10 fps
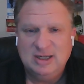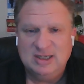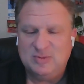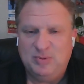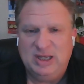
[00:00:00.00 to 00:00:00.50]

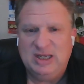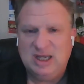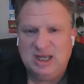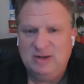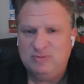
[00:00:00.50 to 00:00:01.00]
He's a big
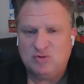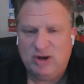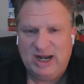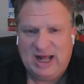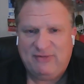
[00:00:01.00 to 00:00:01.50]
kid. He was a
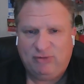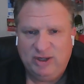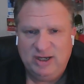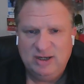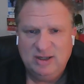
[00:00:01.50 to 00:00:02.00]
great
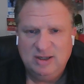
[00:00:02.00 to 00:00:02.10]
athlete